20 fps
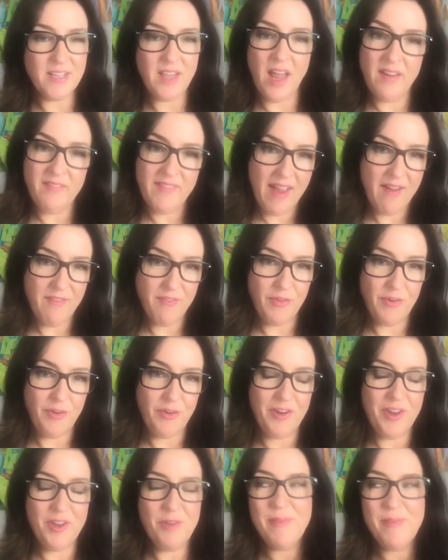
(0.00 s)
a lot of
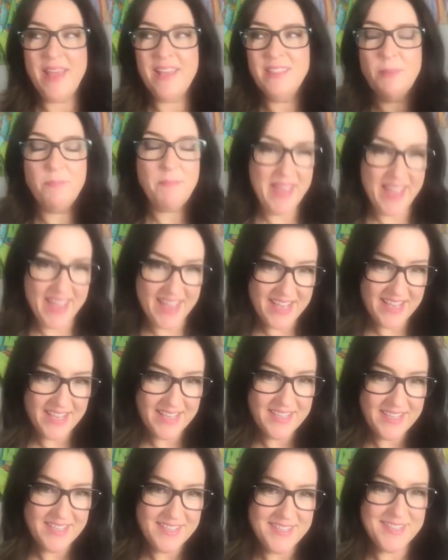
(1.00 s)
effort, you make the
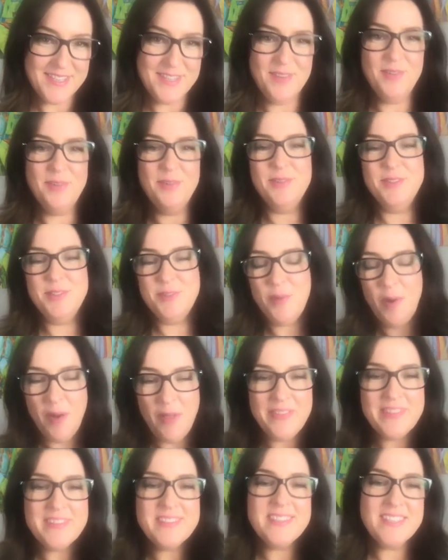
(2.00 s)
pins, you do all
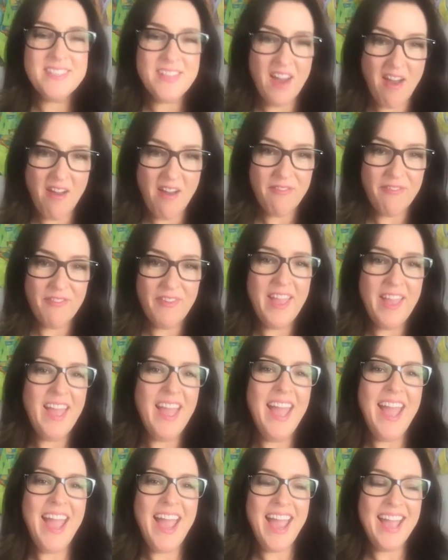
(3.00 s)
this stuff,
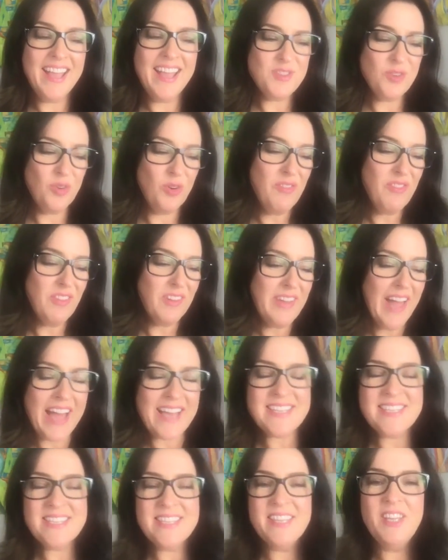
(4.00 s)
and sort of the
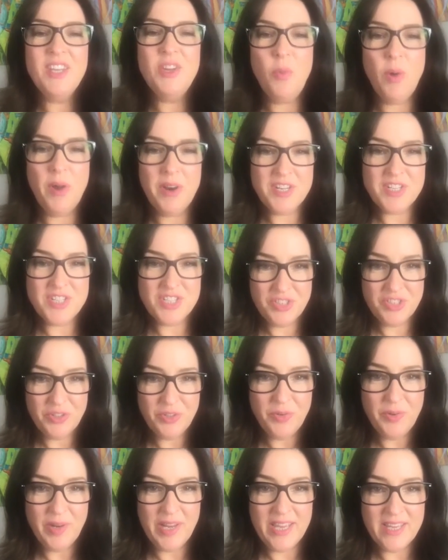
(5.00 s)
last thing you want to
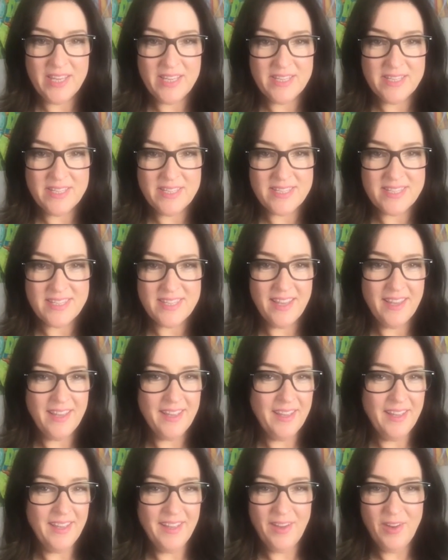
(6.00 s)
do is
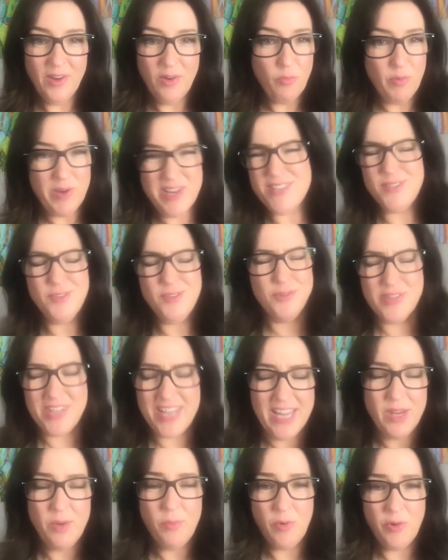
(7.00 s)
research
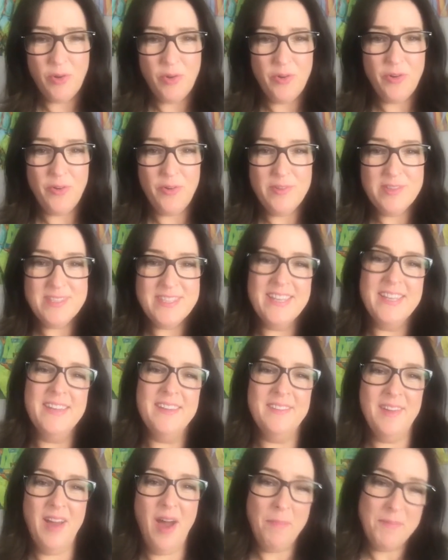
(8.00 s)
keywords
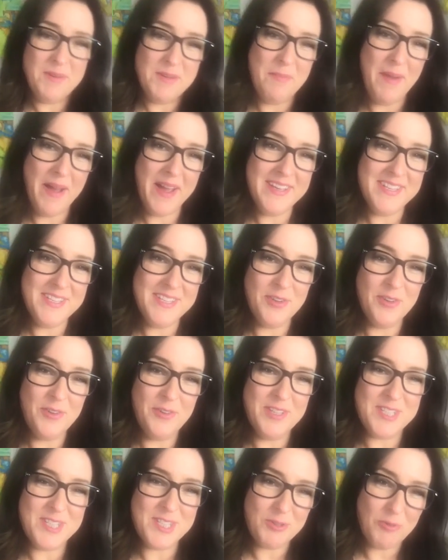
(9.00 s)
and optimize your
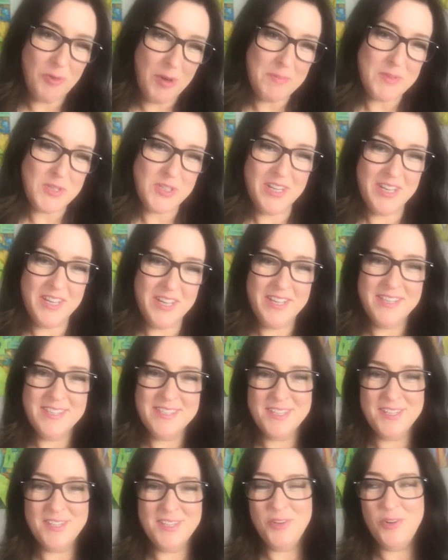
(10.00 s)
descriptions
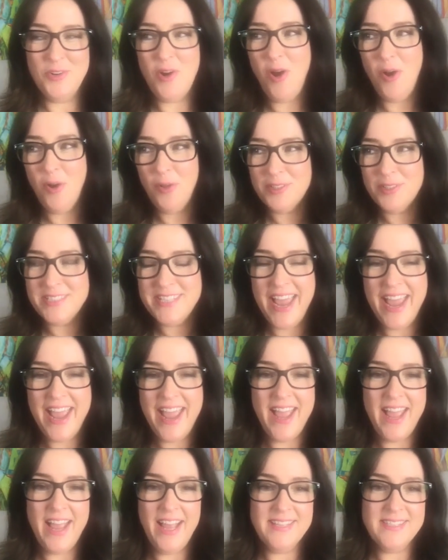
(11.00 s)
and your alt
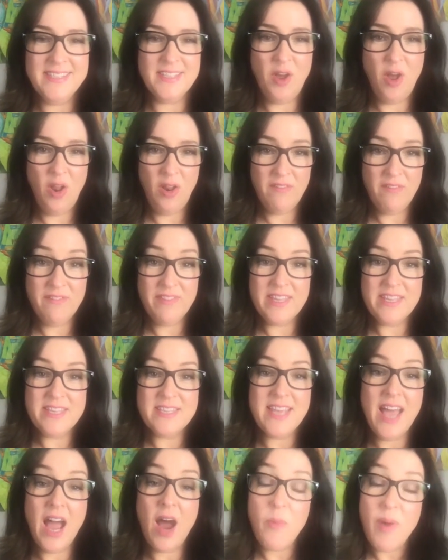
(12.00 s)
tags and all of
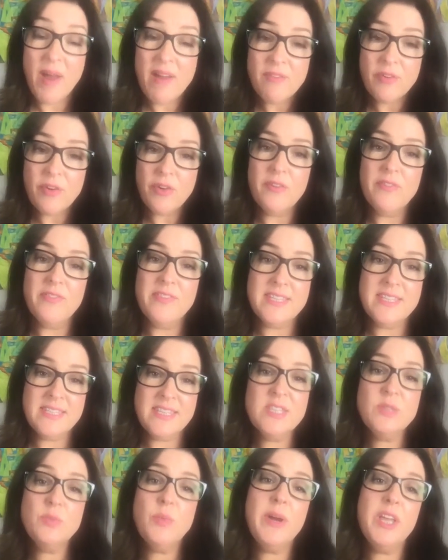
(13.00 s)
this. However, this
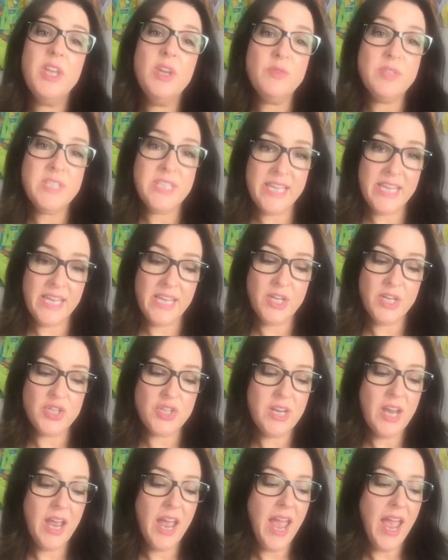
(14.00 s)
is what you teach.